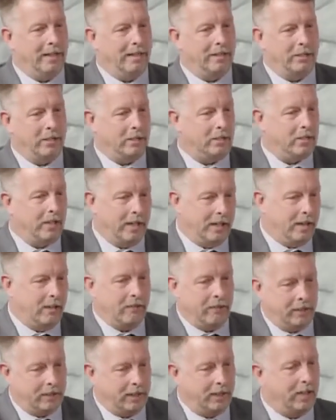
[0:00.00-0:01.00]
Just like
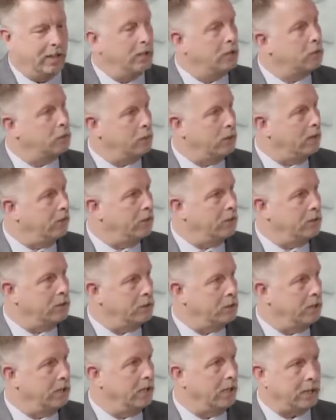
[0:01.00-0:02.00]
everything else, whenever
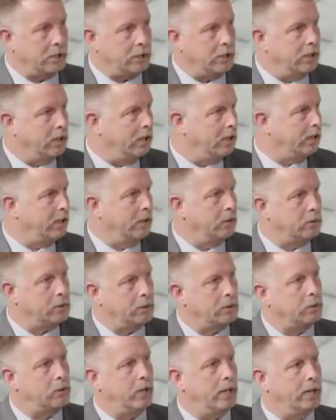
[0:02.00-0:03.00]
there's an election and
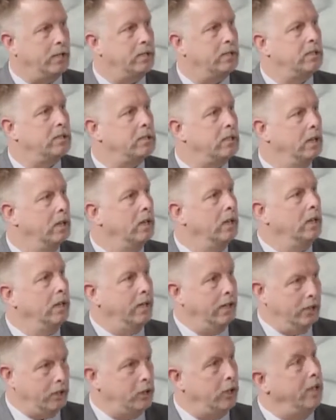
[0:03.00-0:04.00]
council changes,
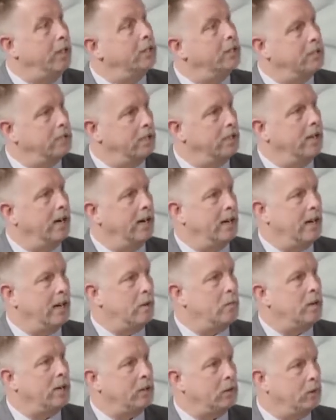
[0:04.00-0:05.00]
it changes the
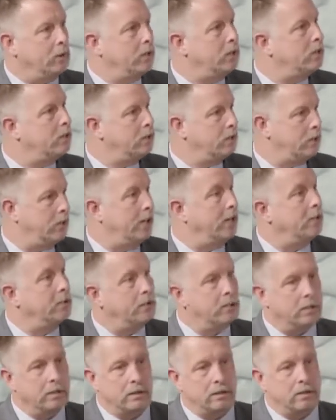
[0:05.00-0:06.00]
dynamic, which
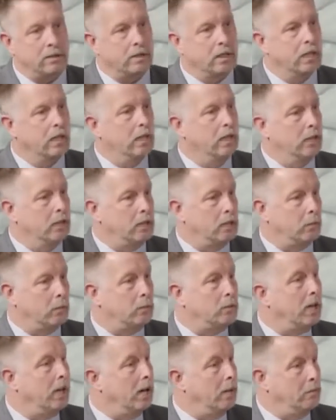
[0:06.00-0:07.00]
changes
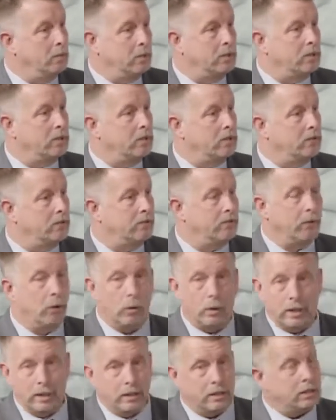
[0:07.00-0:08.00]
sometimes
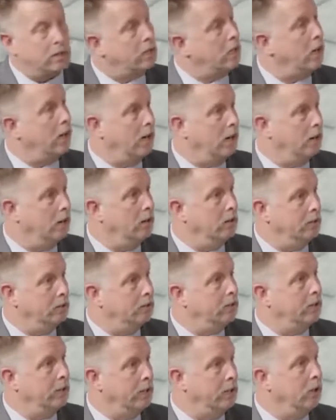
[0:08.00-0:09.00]
focus
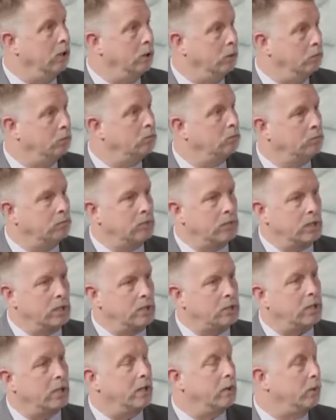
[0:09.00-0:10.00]
of
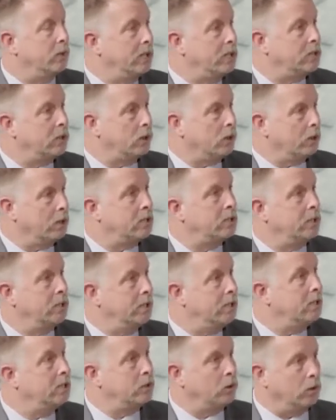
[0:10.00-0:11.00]
city
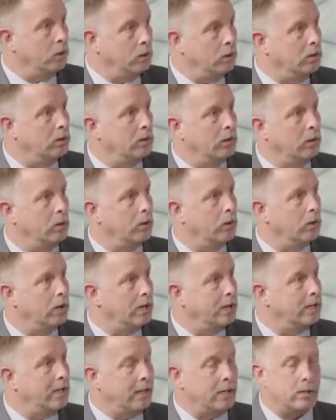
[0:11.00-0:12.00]
resources or
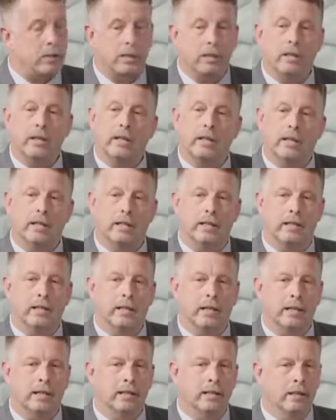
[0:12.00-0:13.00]
attention, and
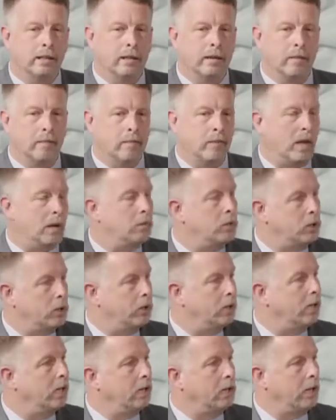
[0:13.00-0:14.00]
I'm sure
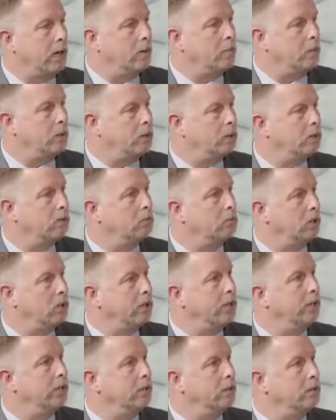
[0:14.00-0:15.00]
that'll happen
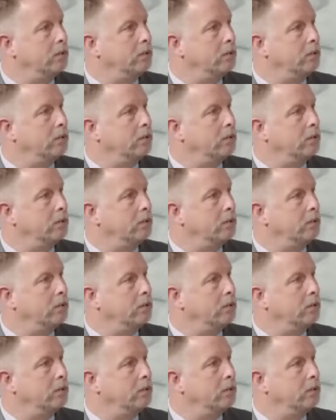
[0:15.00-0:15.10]
again.